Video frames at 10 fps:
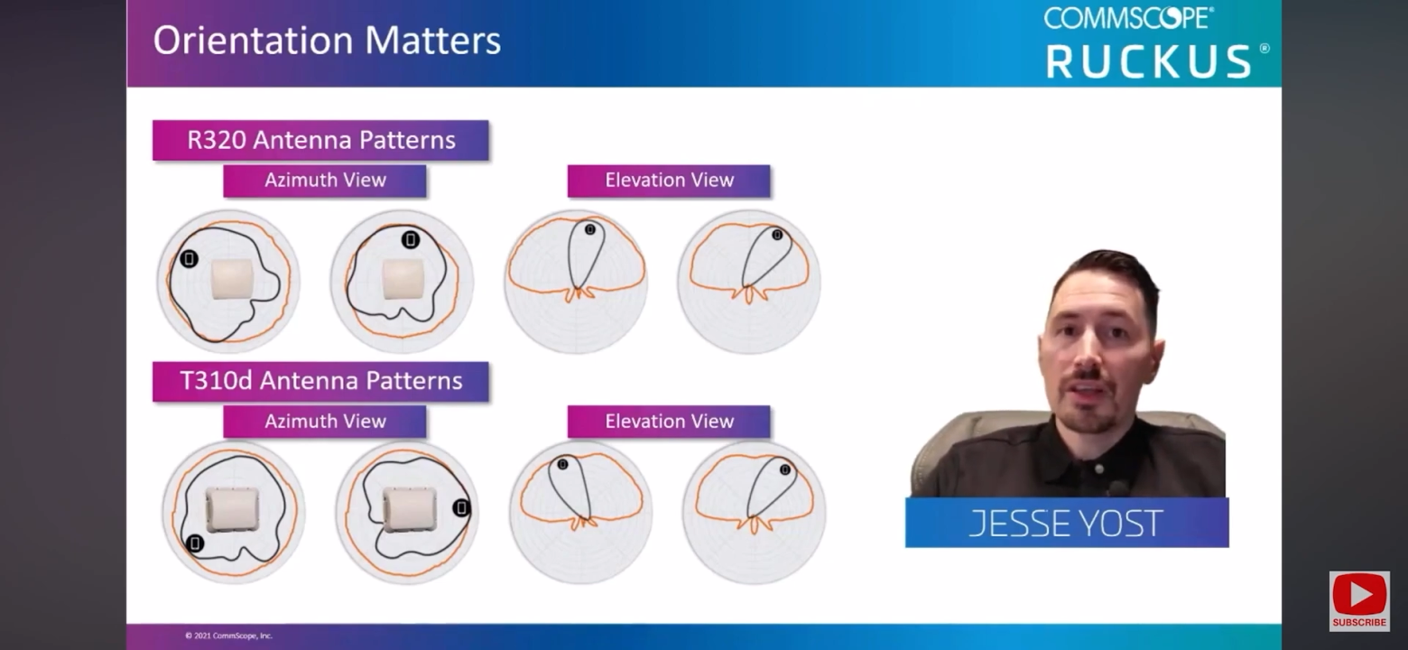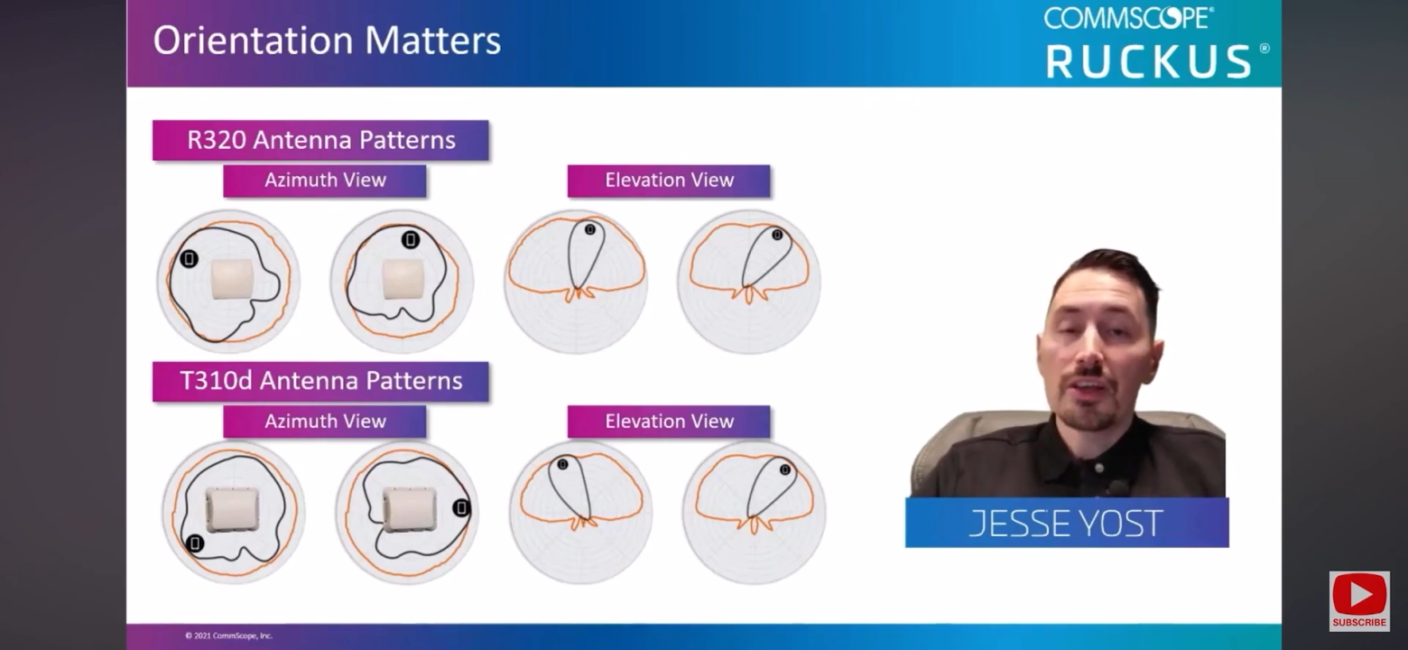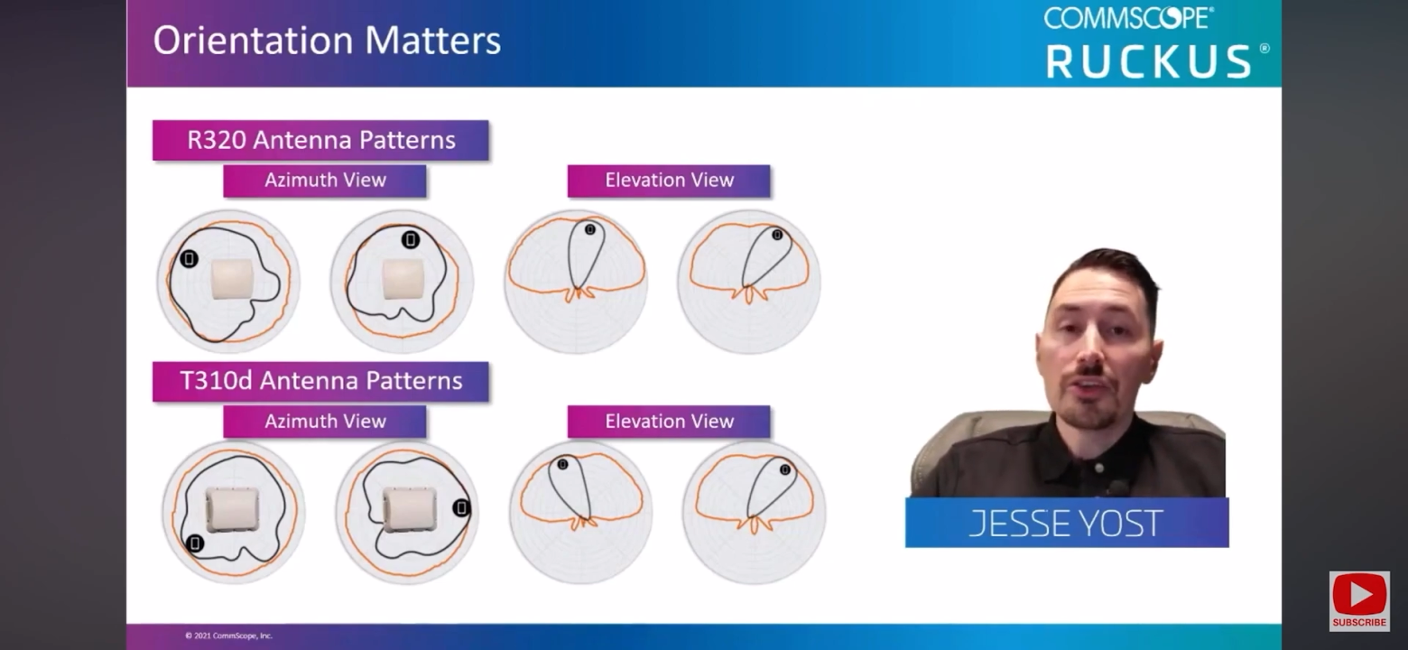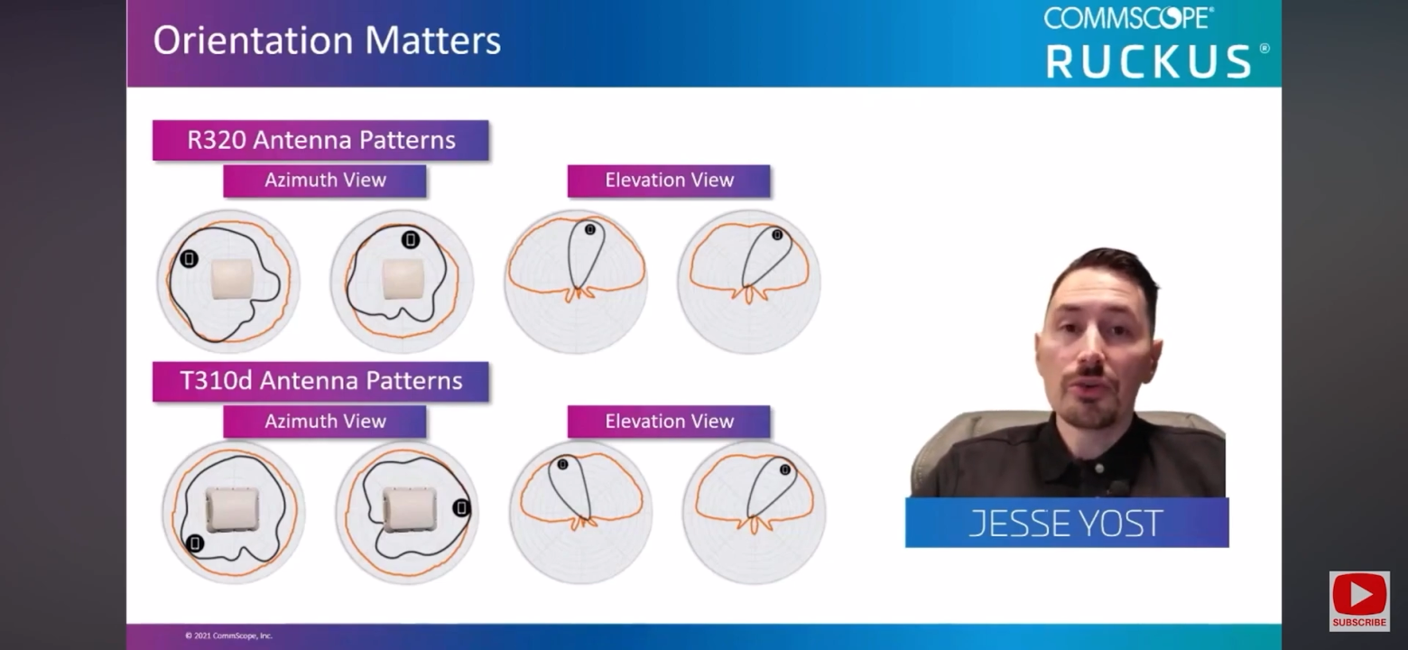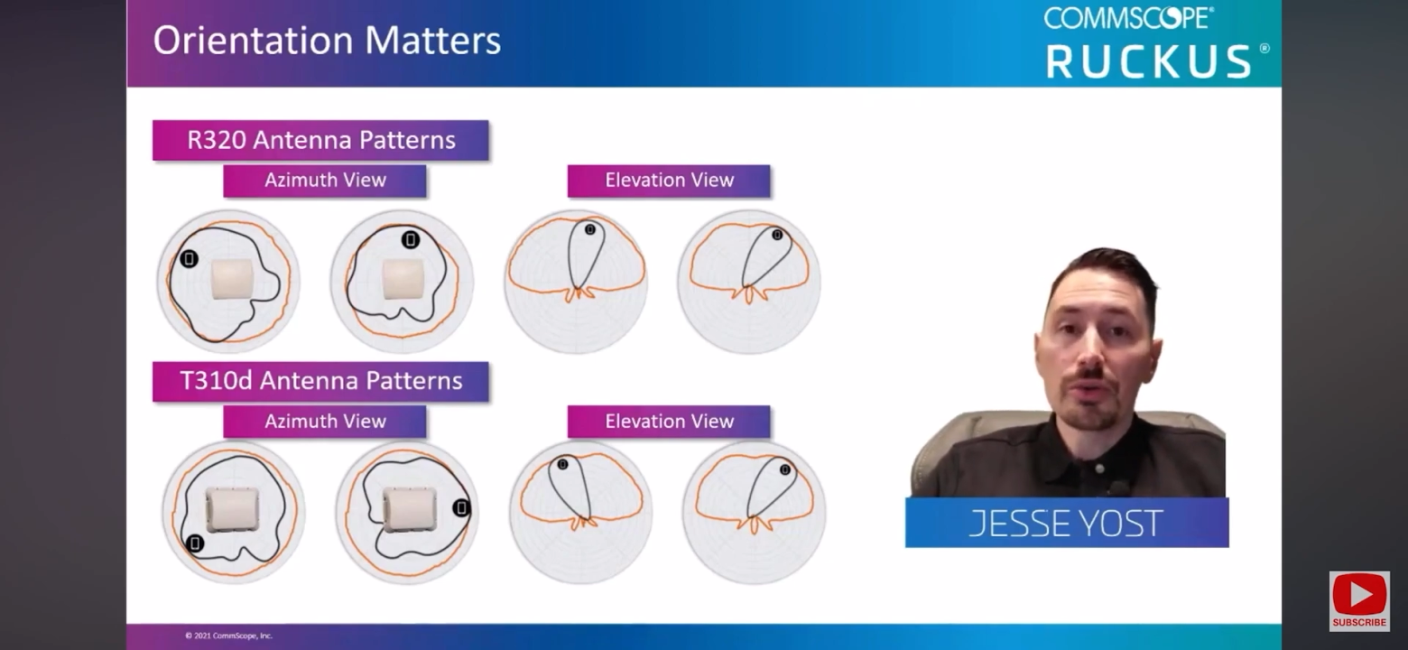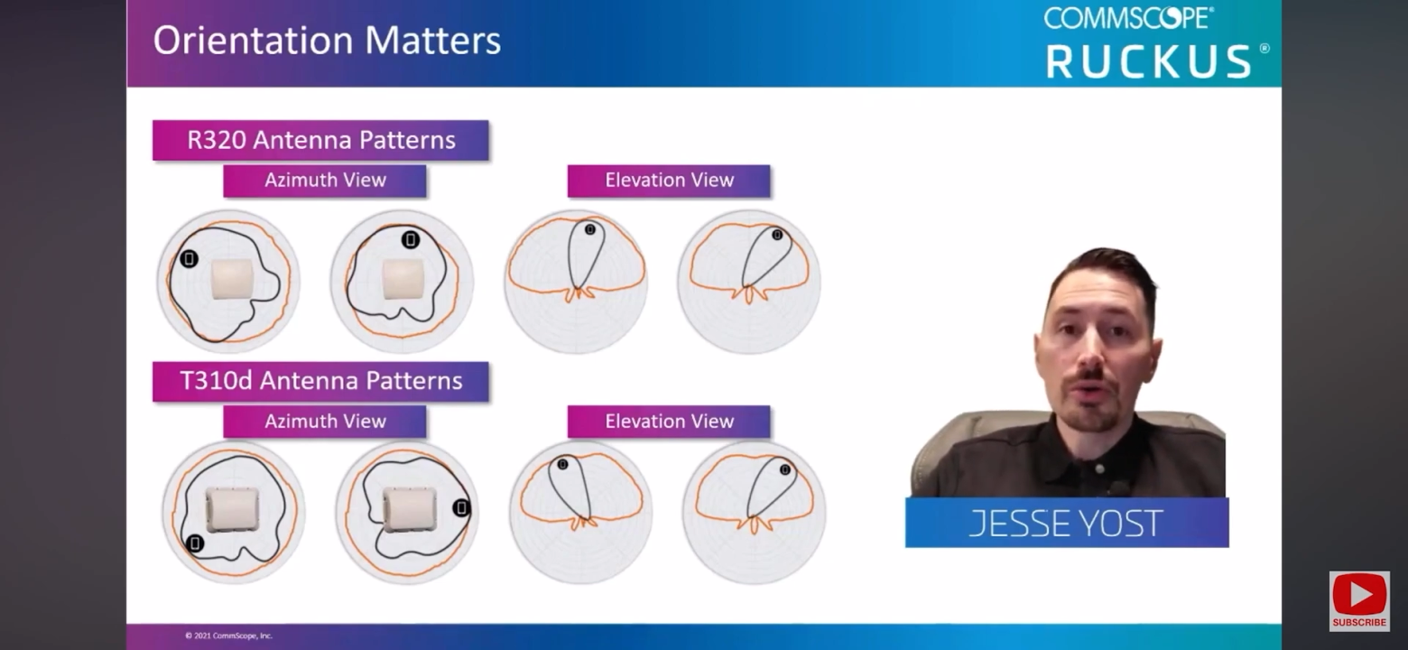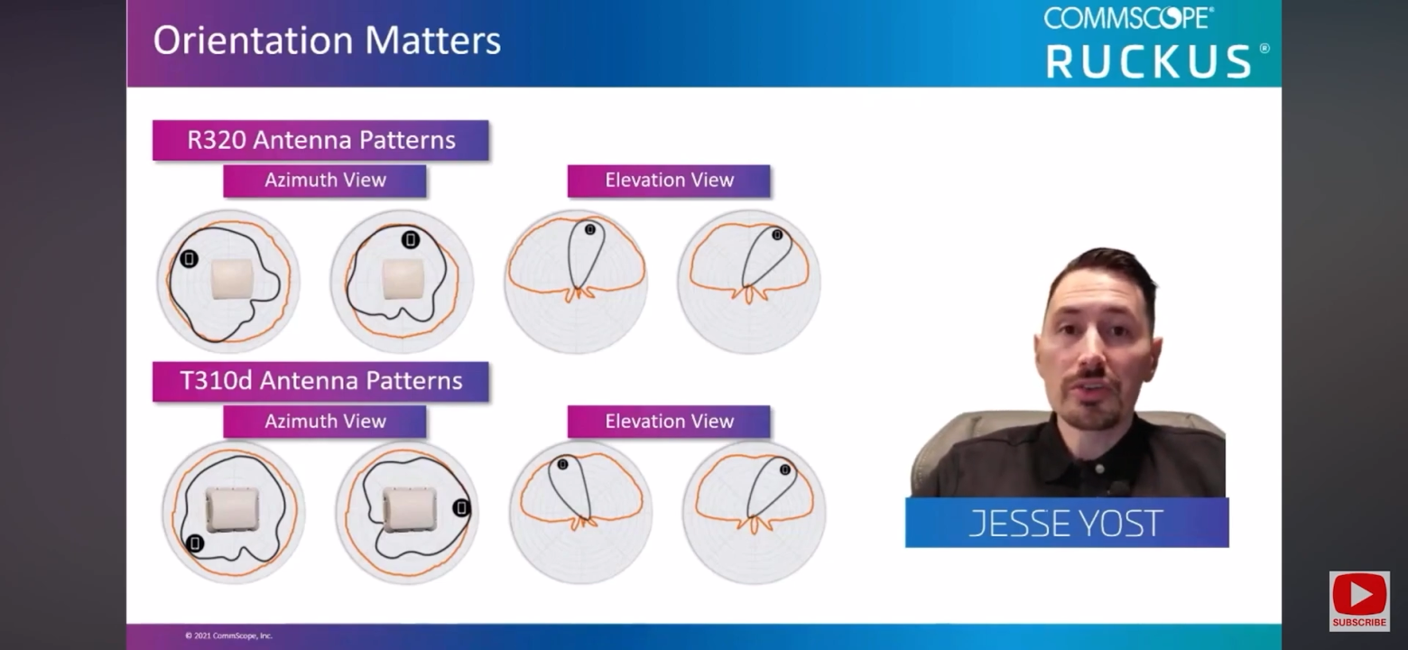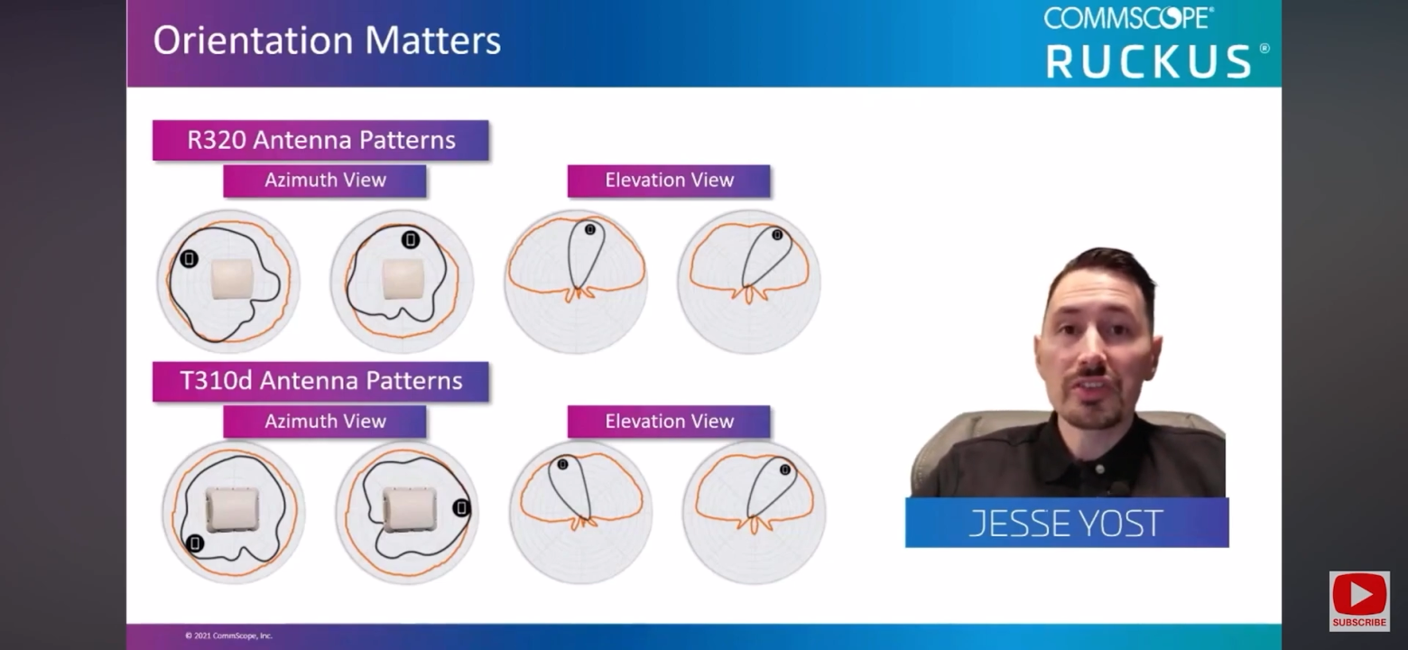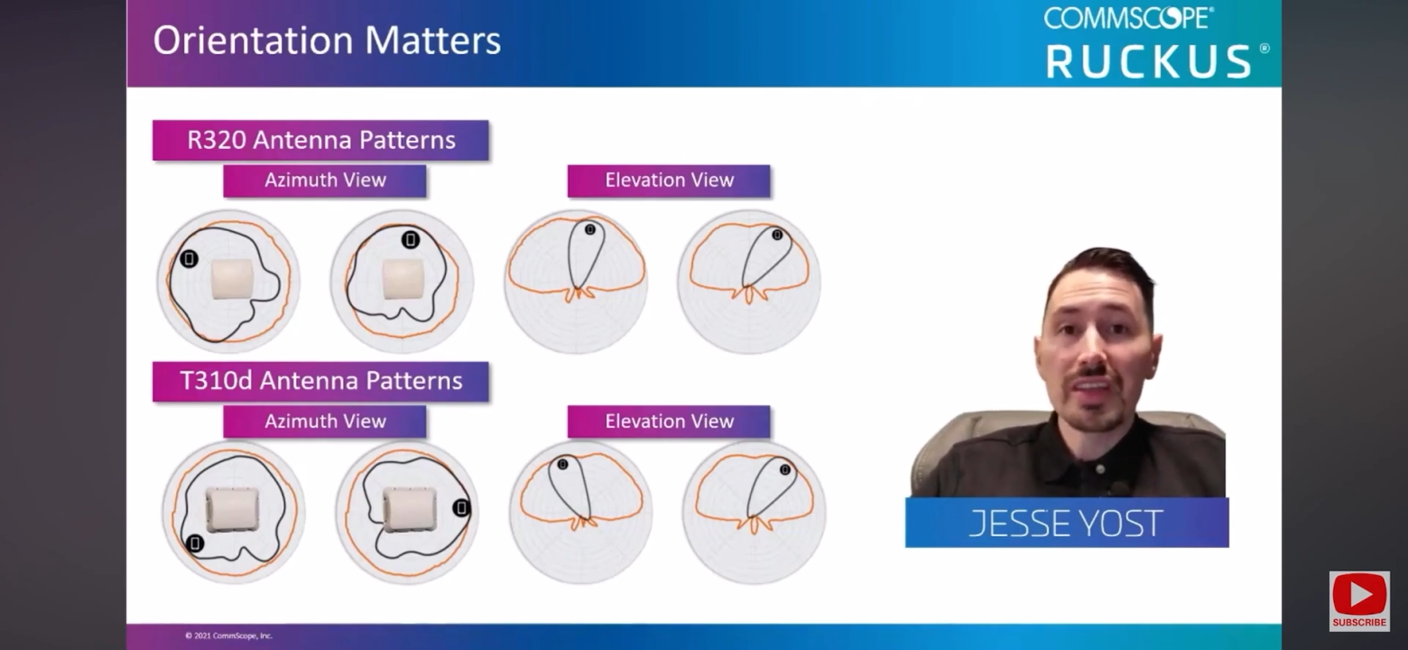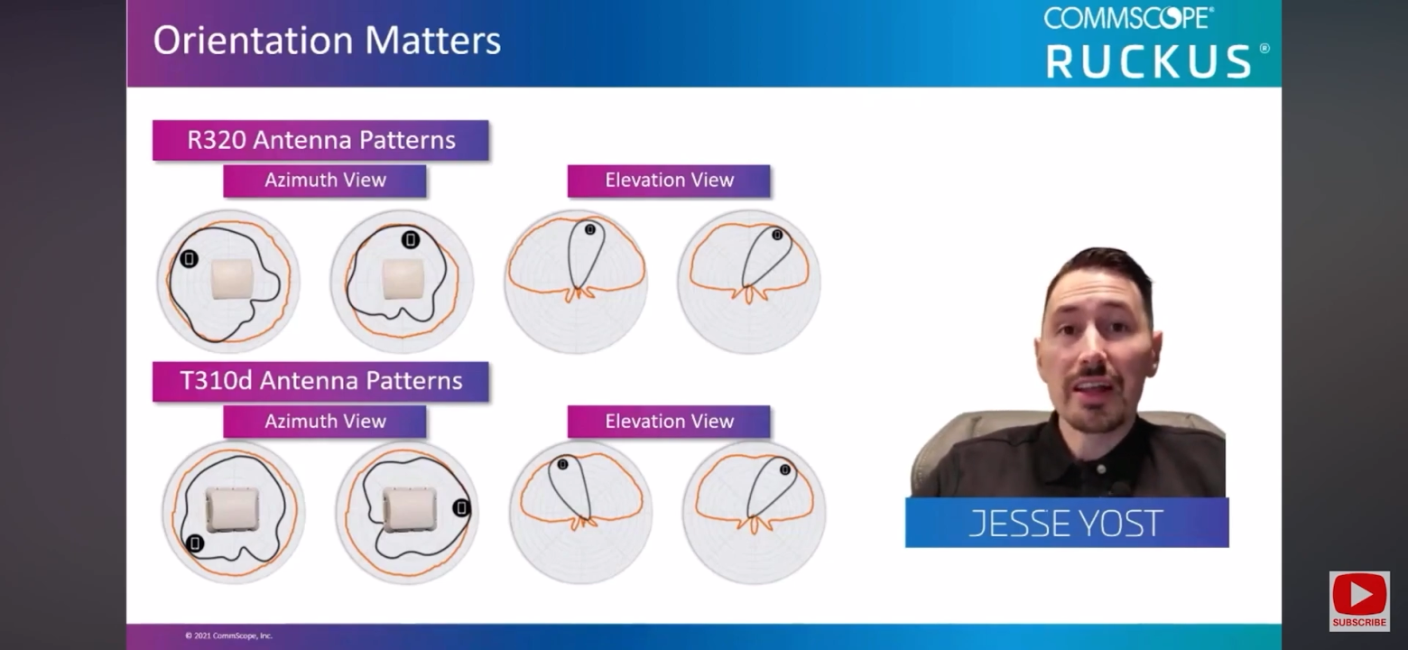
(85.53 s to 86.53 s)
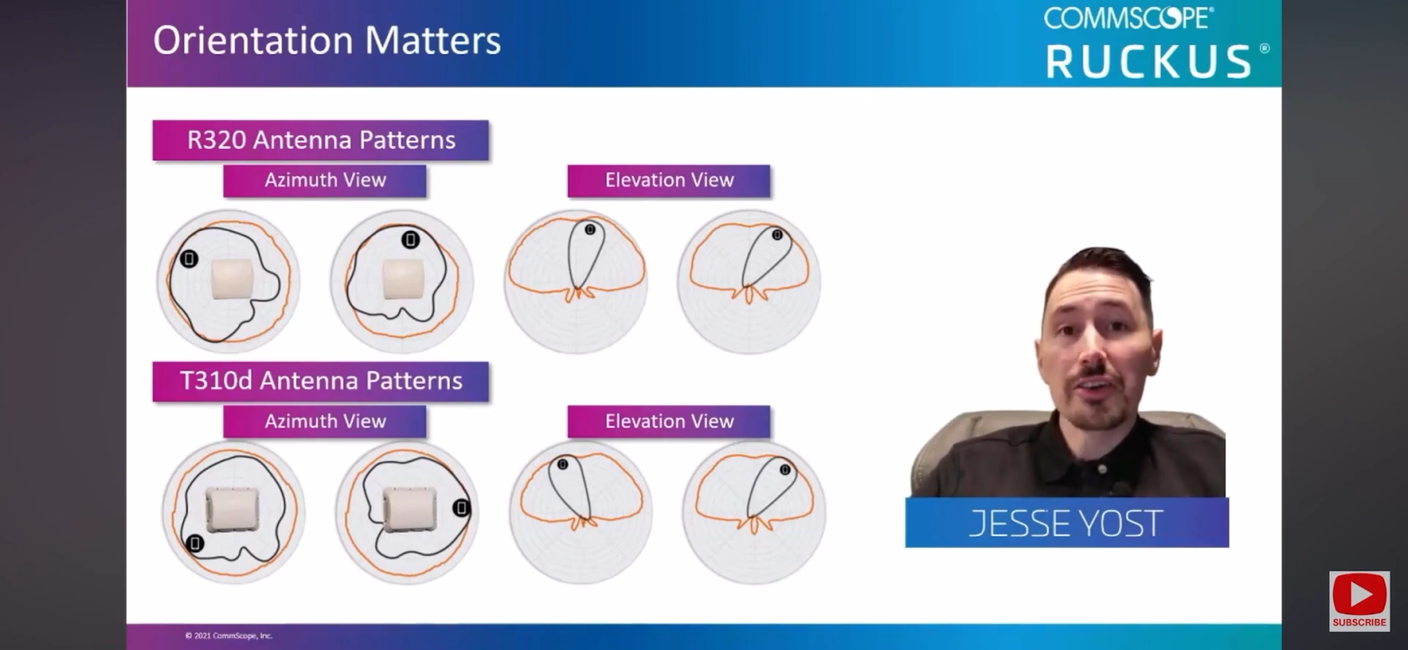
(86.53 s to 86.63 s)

You'll notice that